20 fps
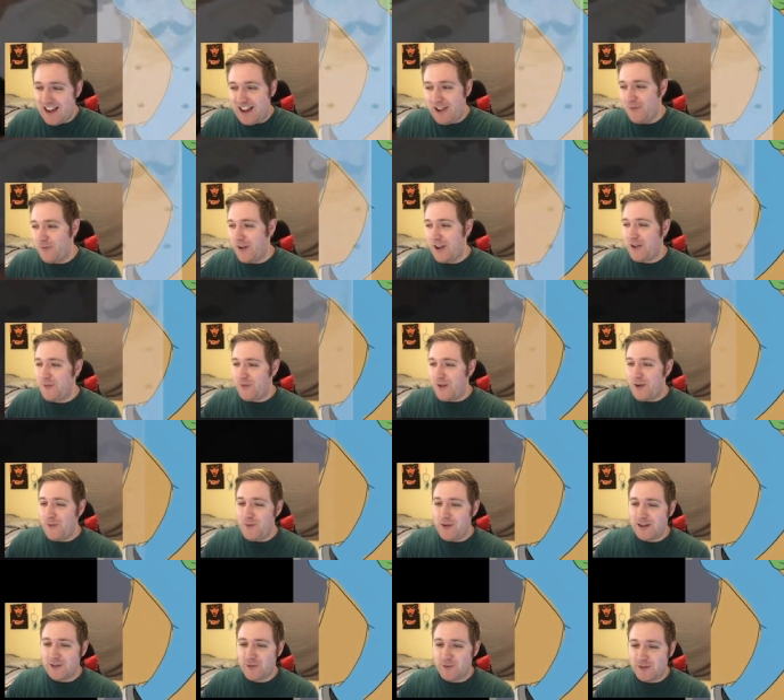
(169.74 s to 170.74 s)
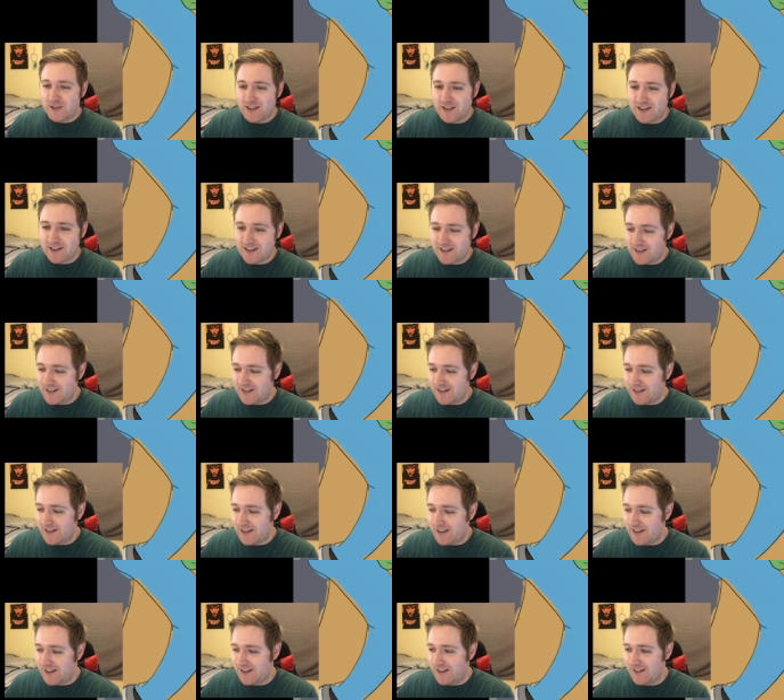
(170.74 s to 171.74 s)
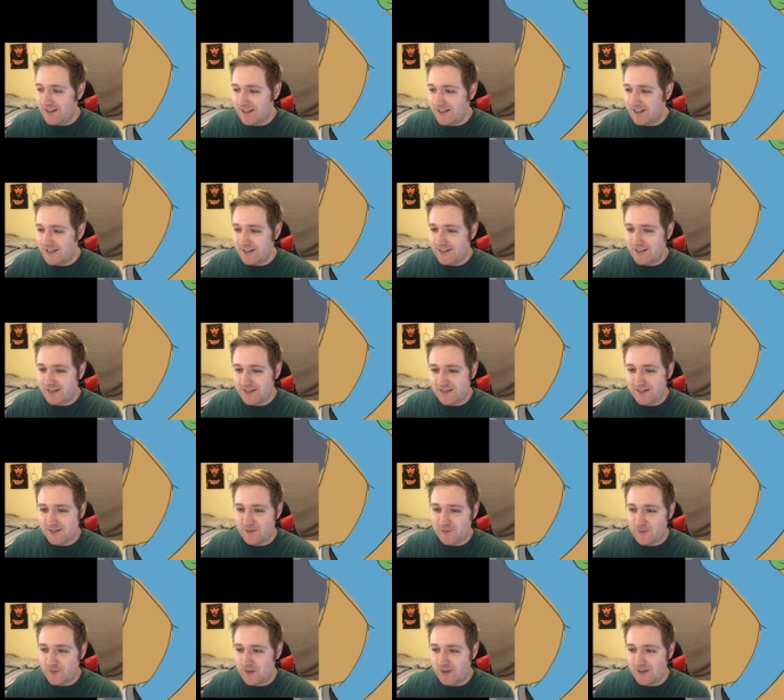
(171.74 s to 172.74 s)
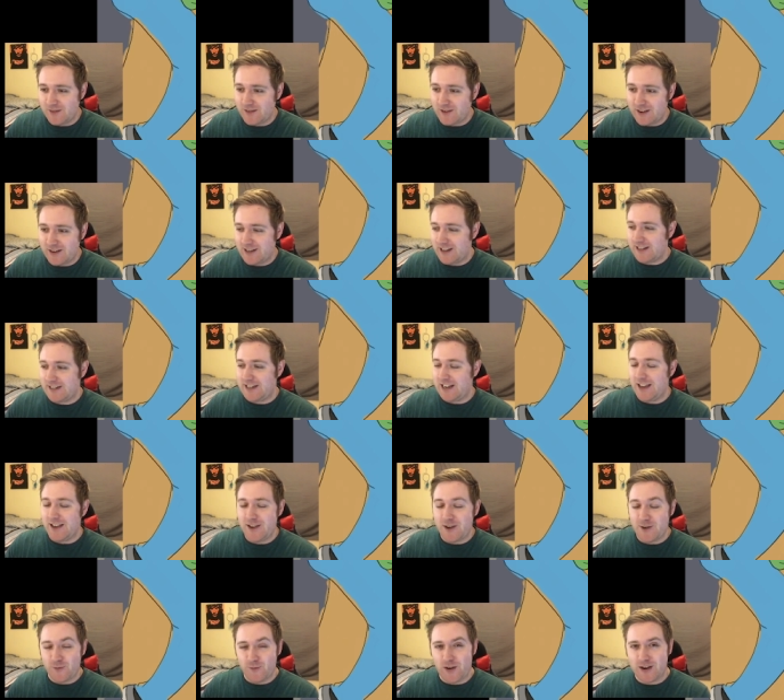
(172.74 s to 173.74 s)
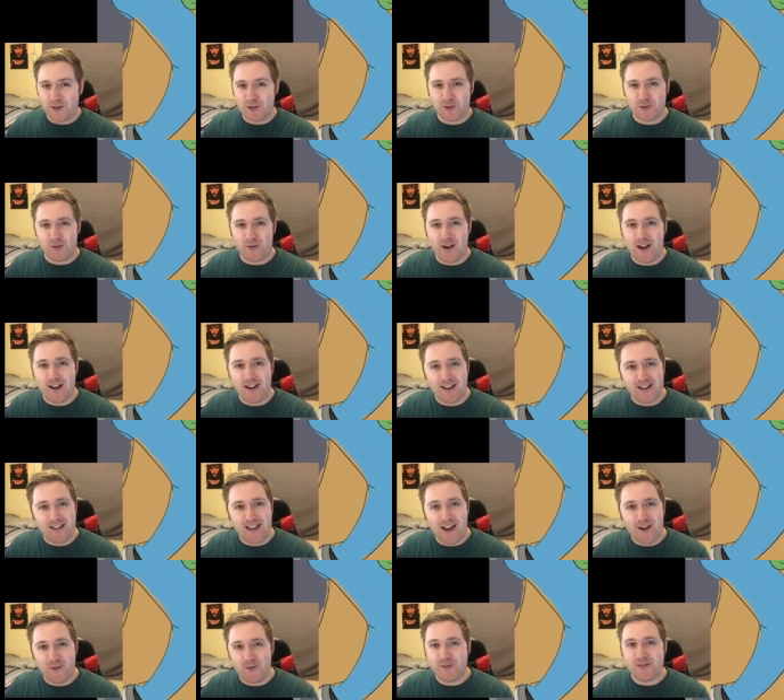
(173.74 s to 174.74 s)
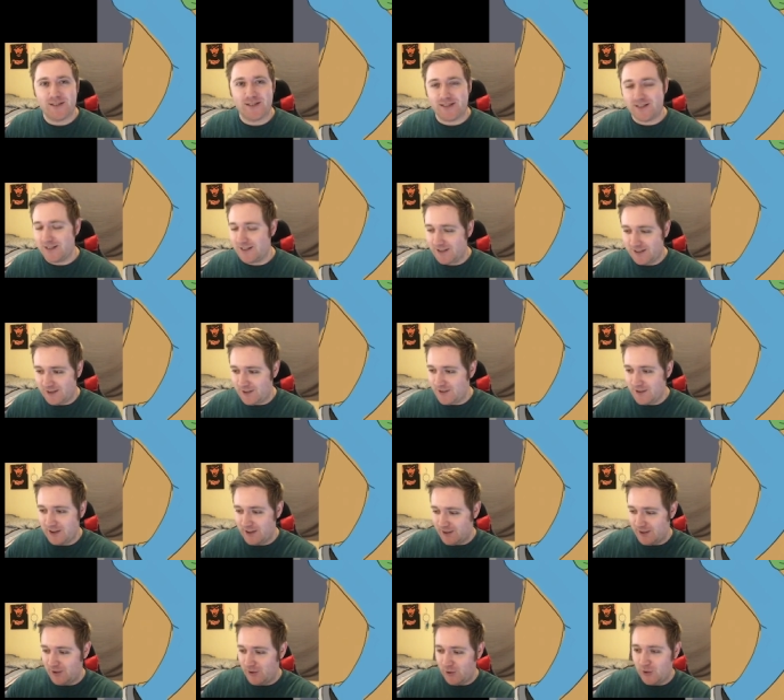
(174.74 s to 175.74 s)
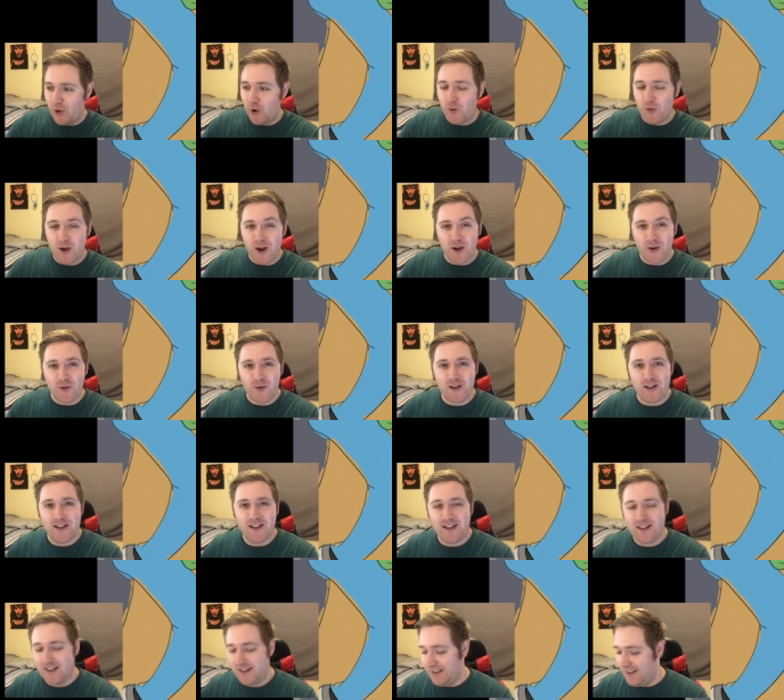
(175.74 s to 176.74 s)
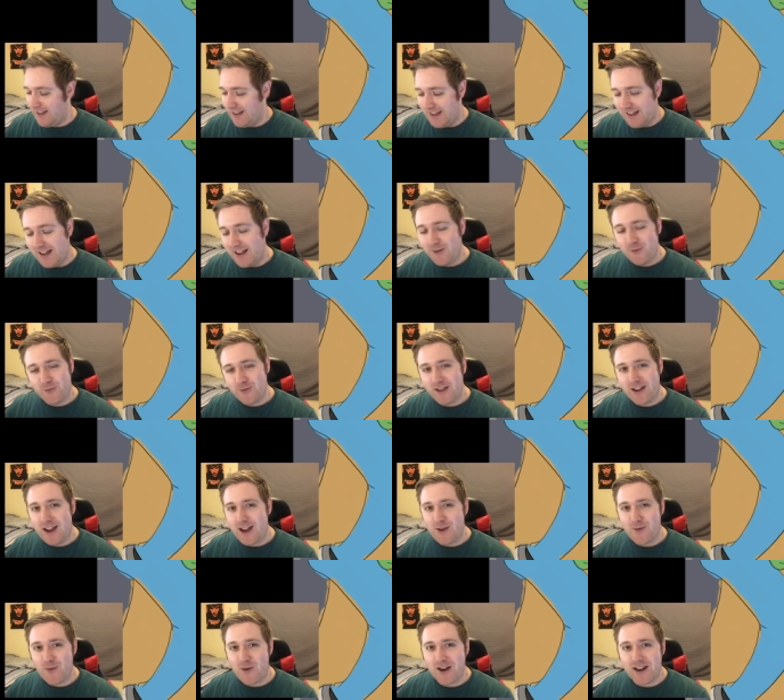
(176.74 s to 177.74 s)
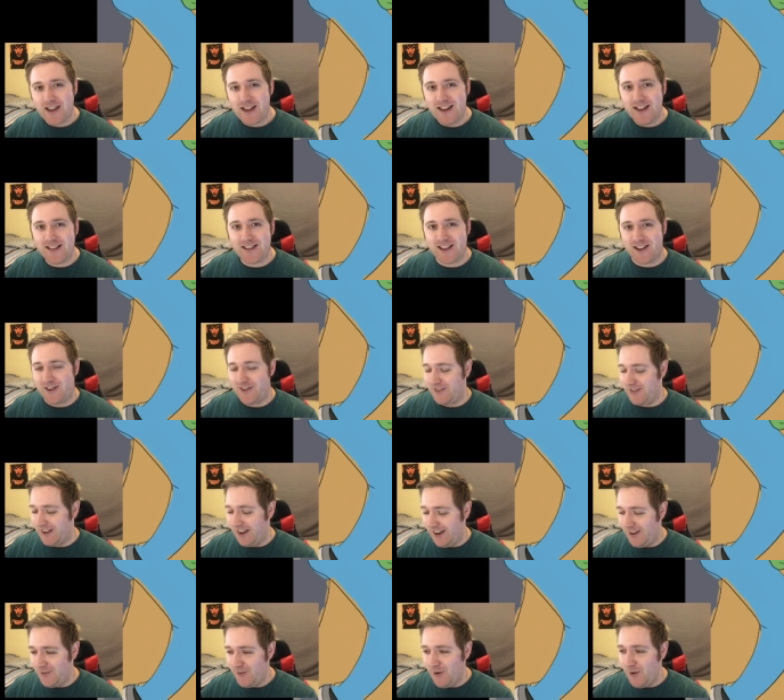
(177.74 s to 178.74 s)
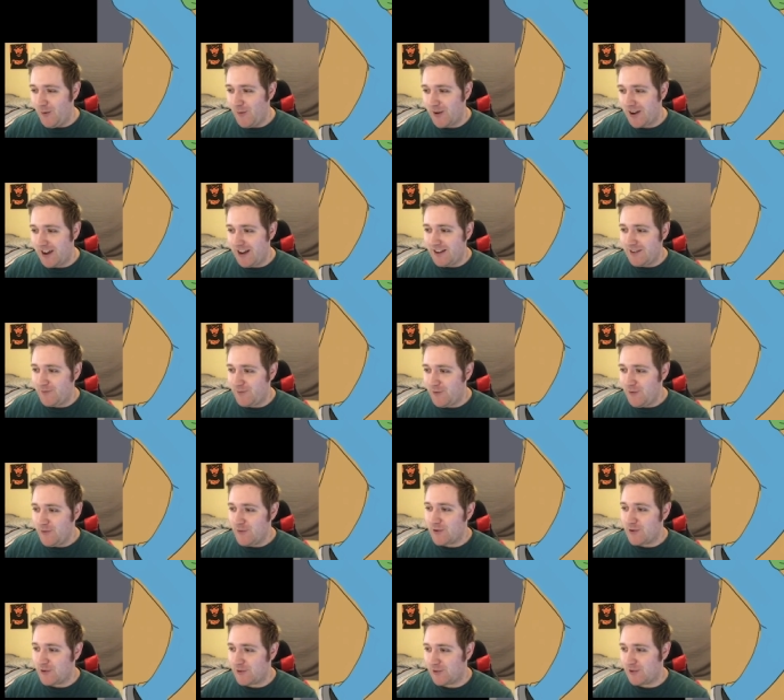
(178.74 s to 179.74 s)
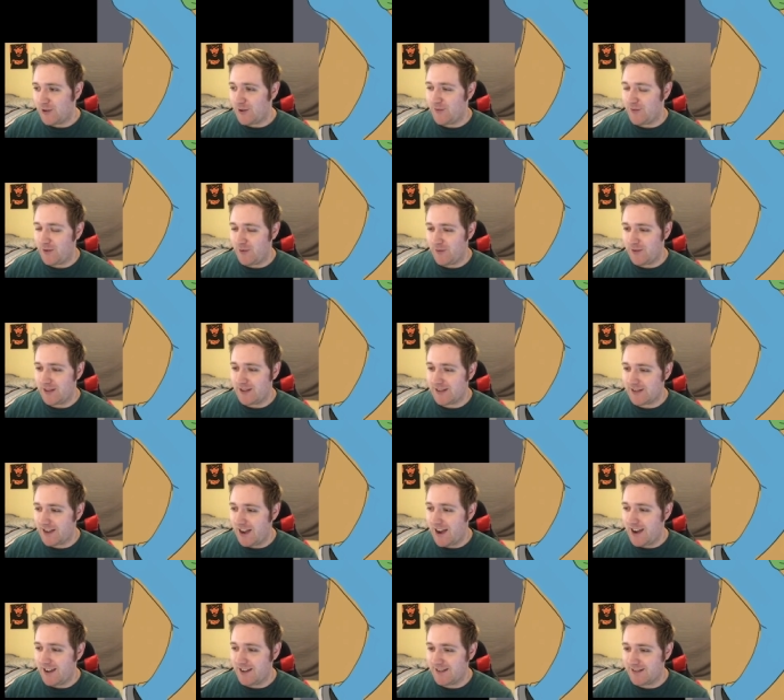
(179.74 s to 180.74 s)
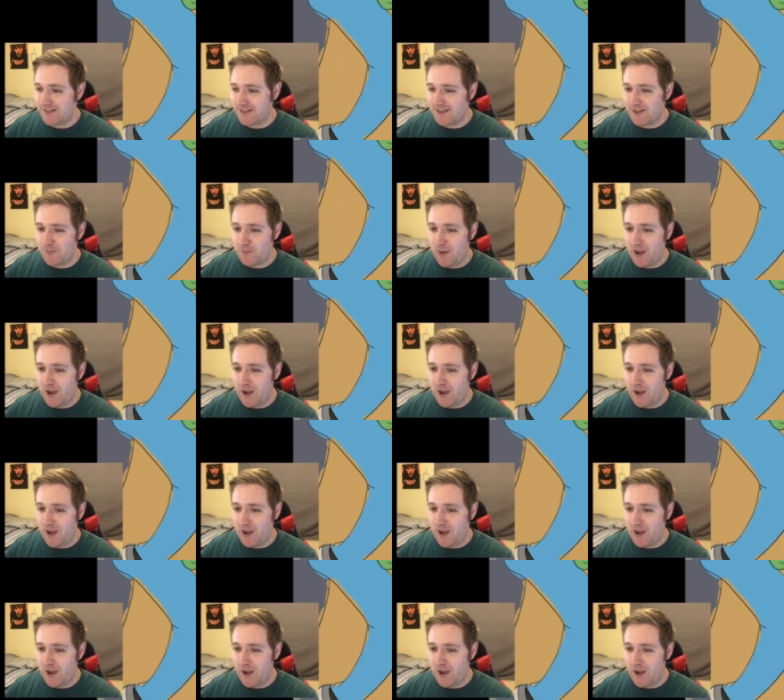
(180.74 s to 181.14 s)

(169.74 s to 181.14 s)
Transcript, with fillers: if I if I went to a, like a like a Italian restaurant and that was like the logo. I don't think I'd want to eat there. I don't know what kind of food they're serving Where this guy is in the